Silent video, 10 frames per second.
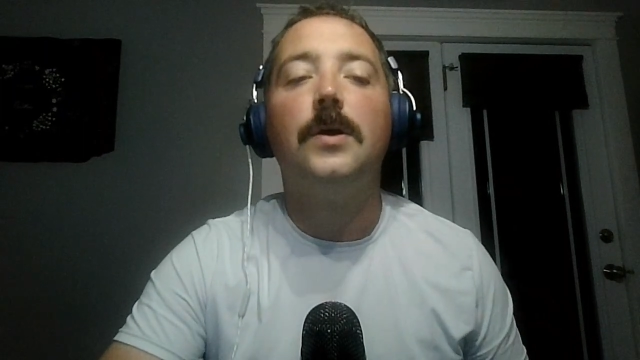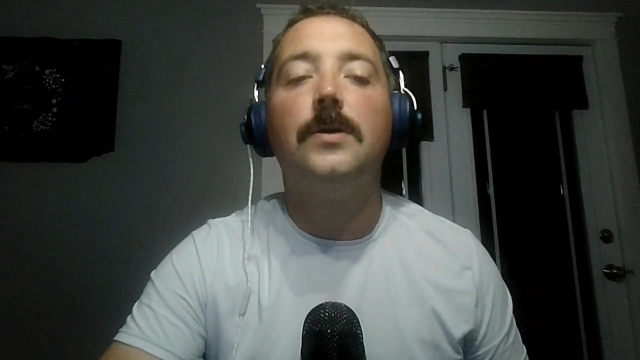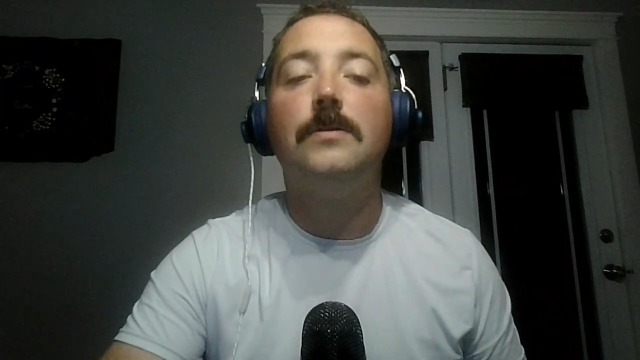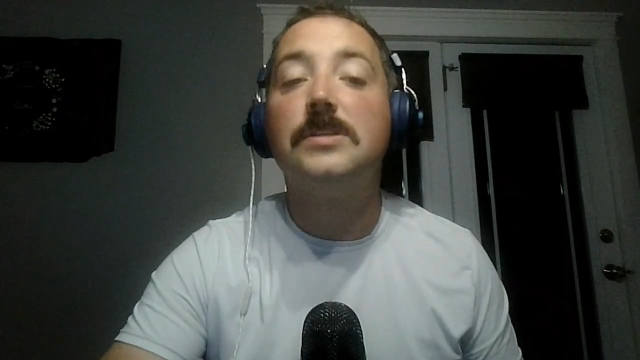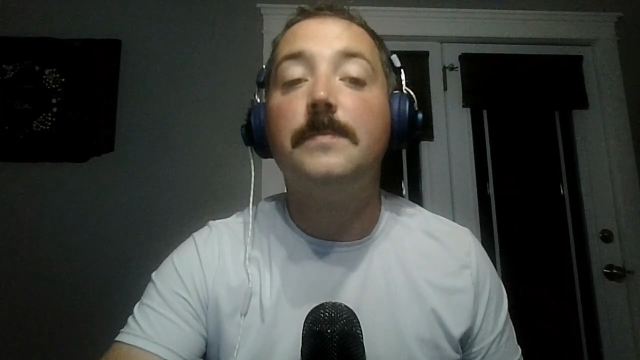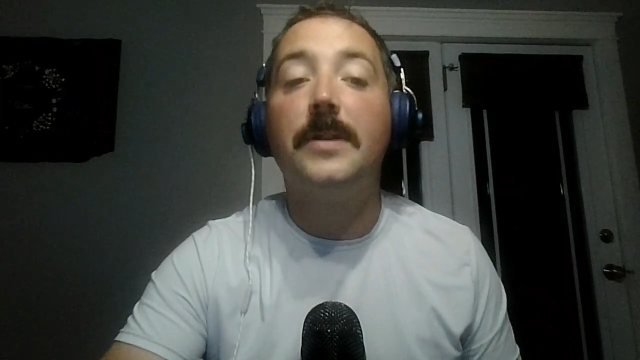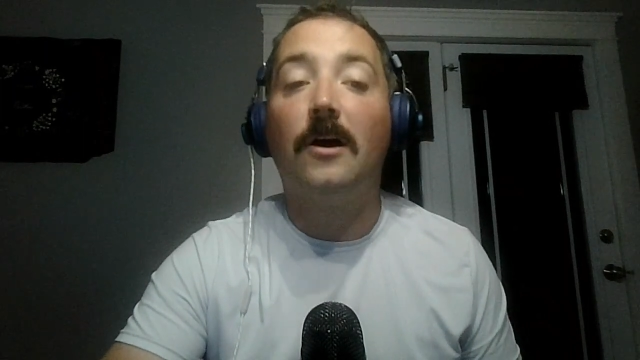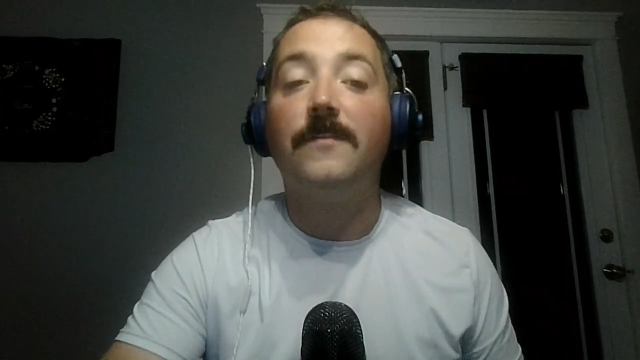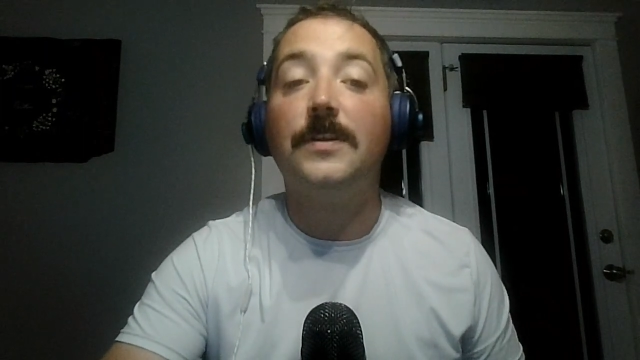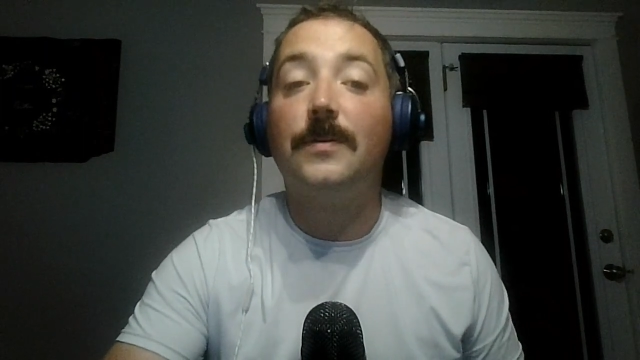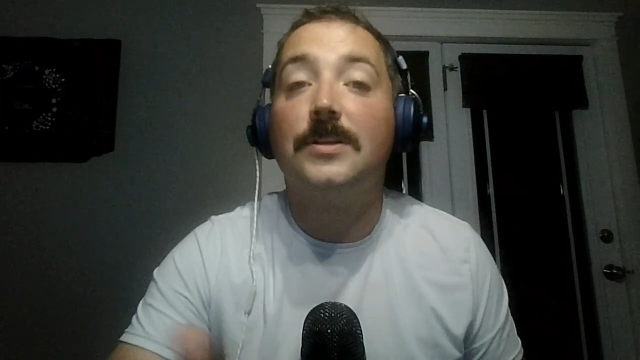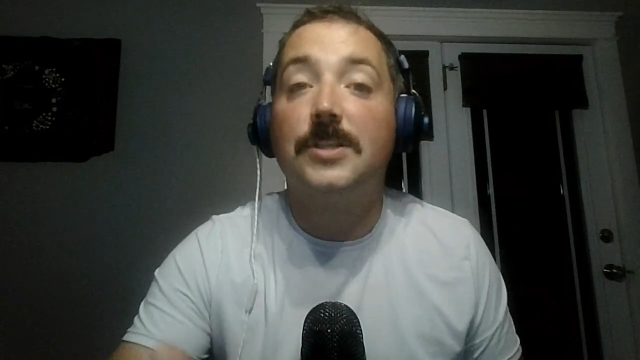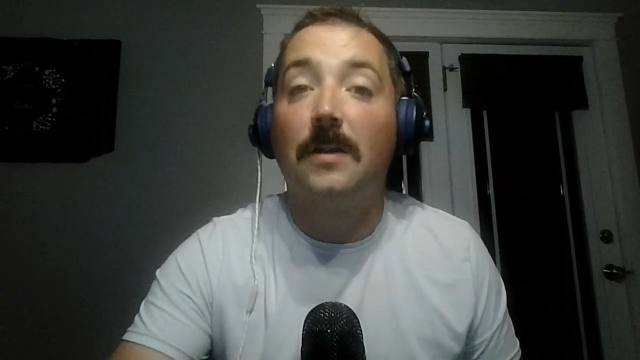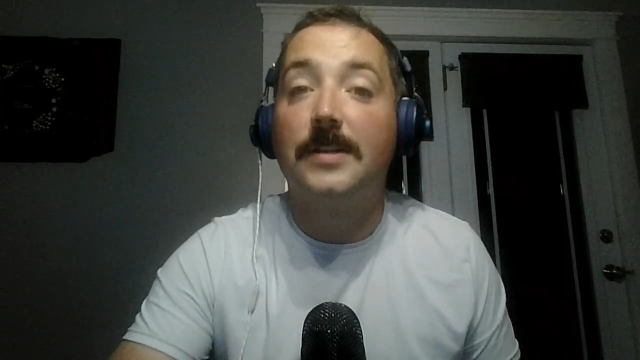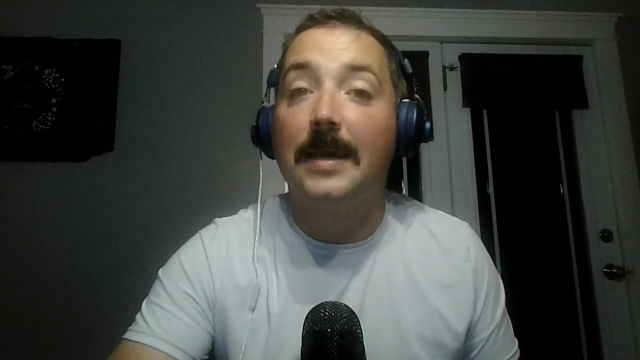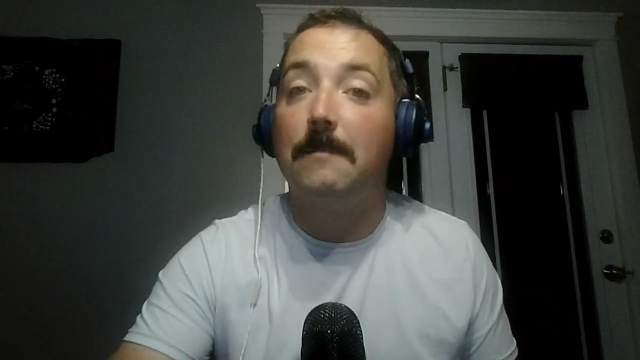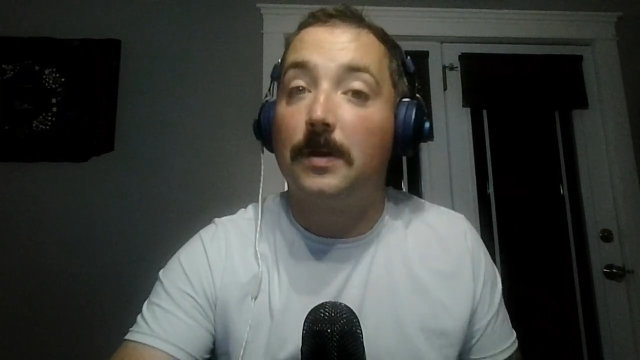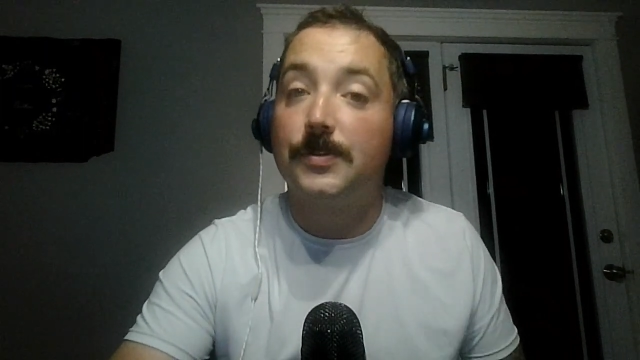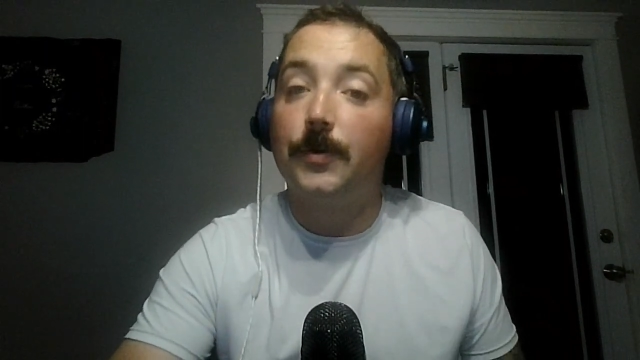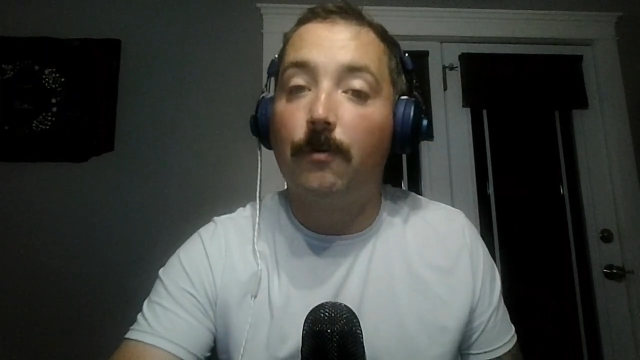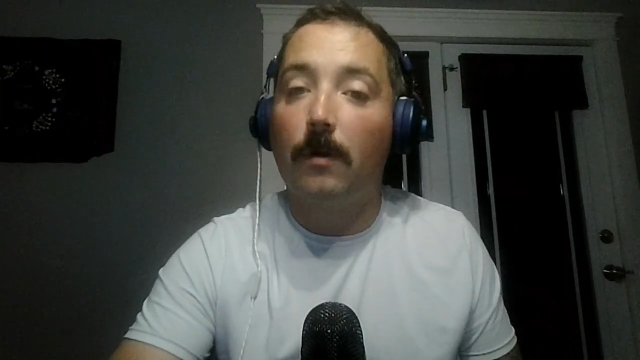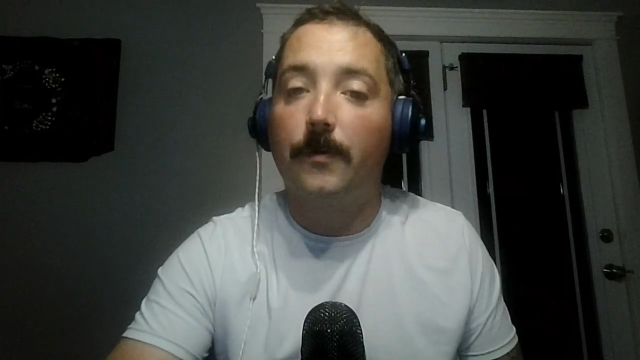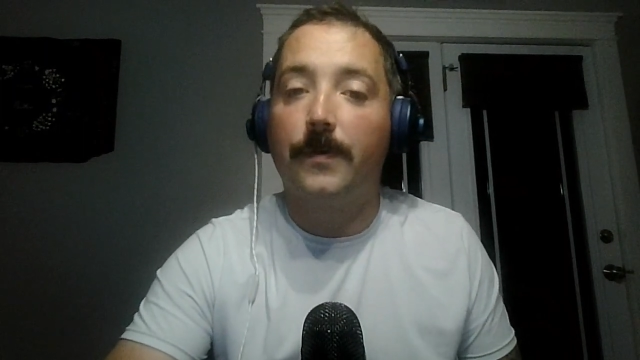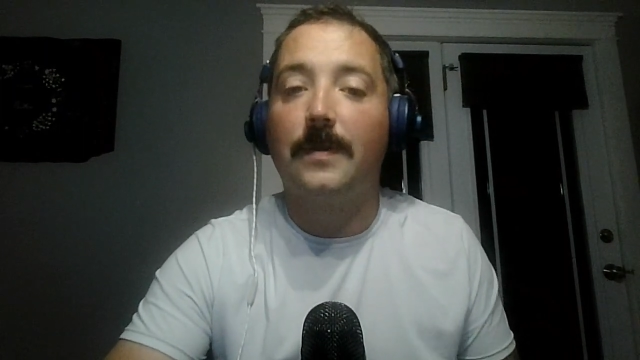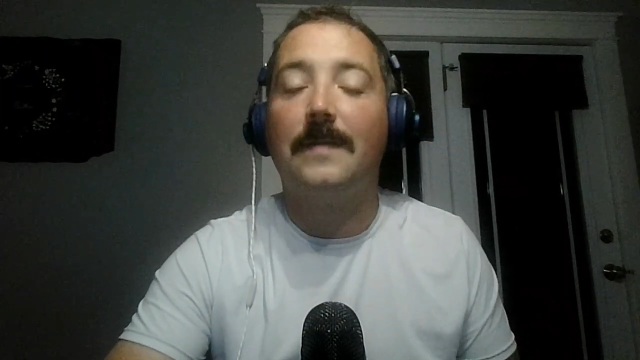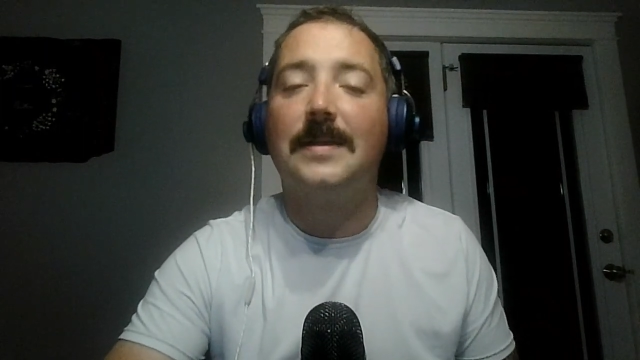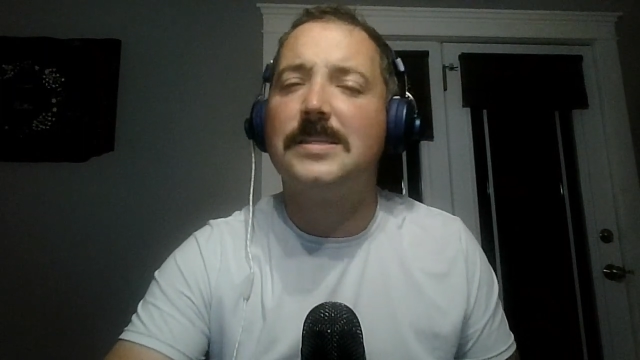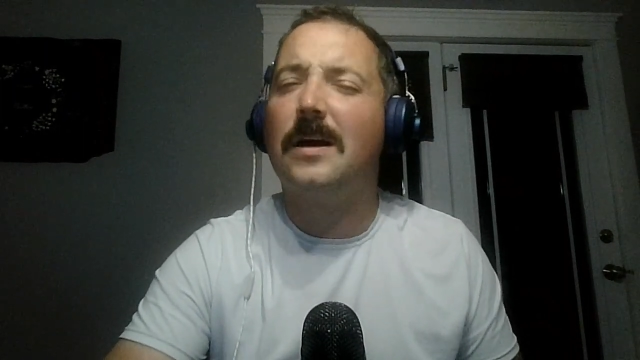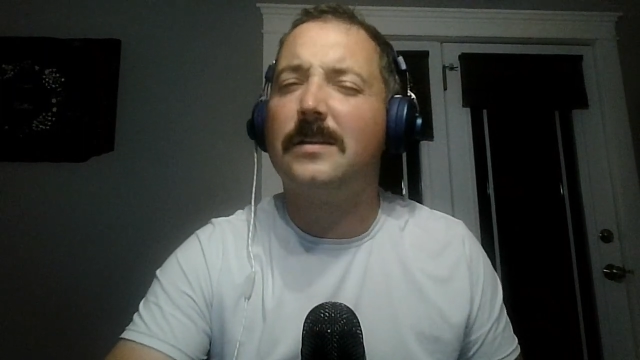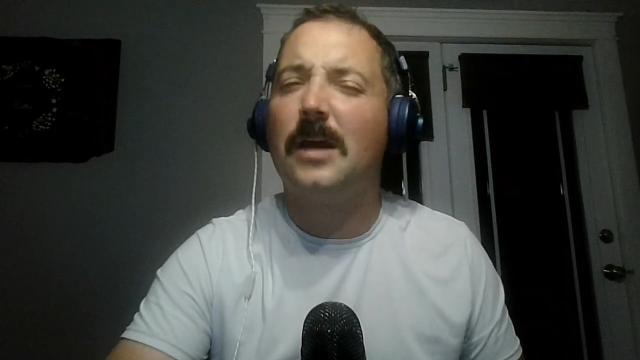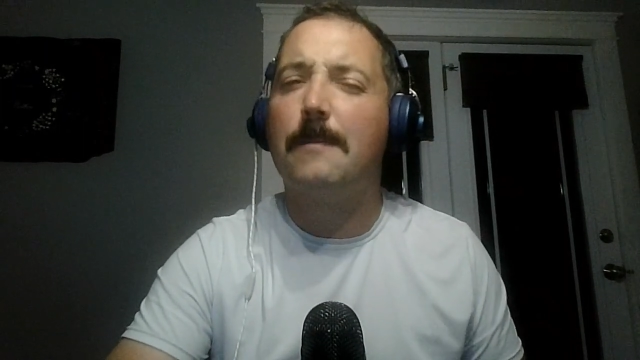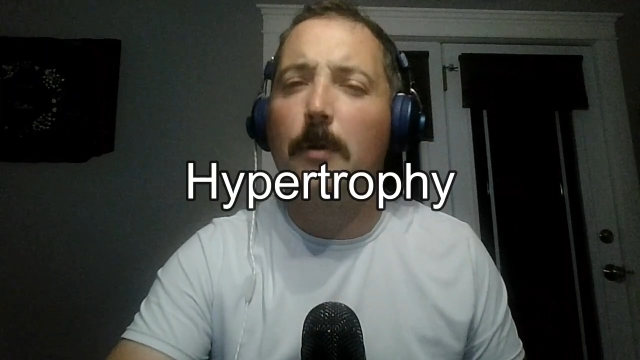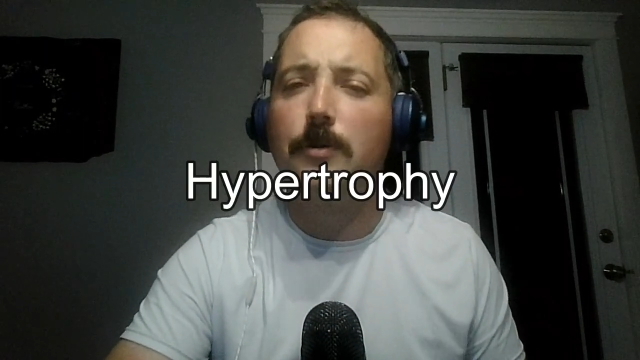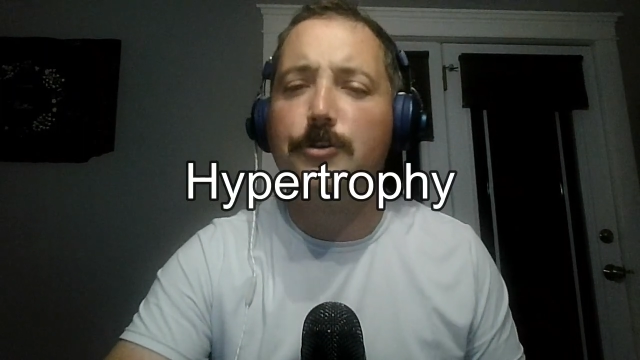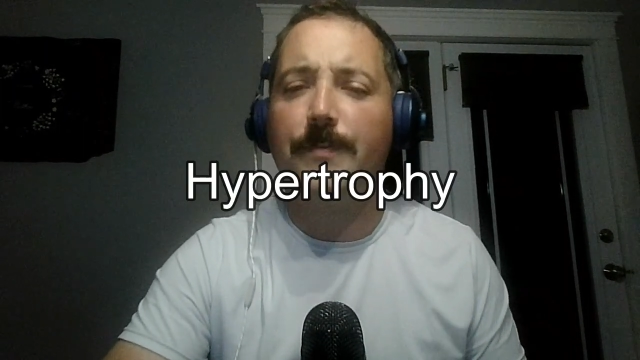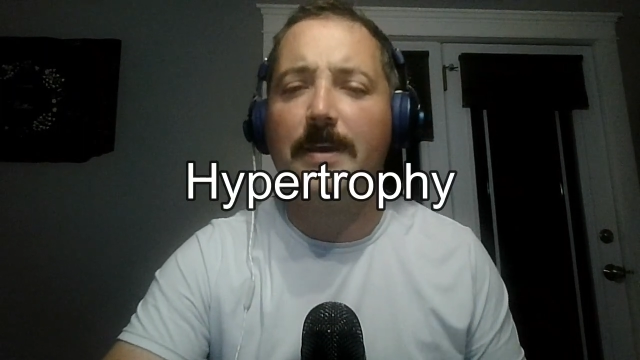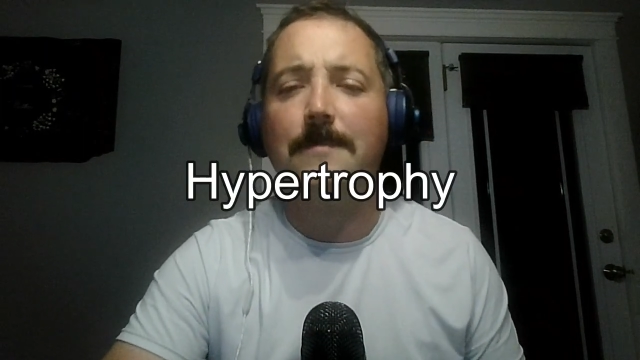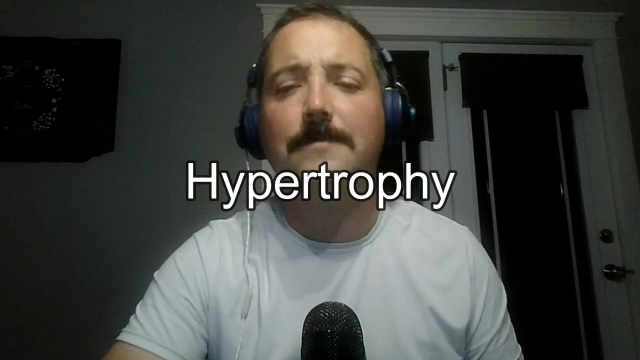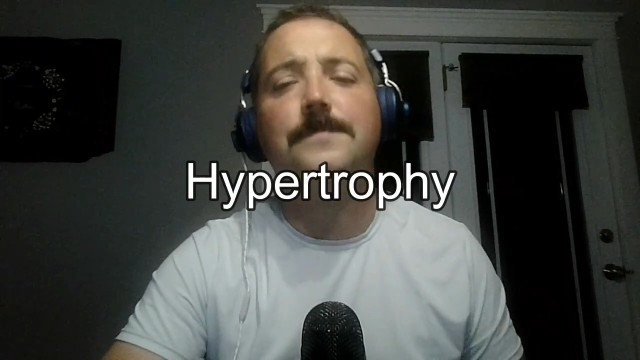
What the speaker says: Use them enough and you can start to get muscle growth, and that's called hypertrophy.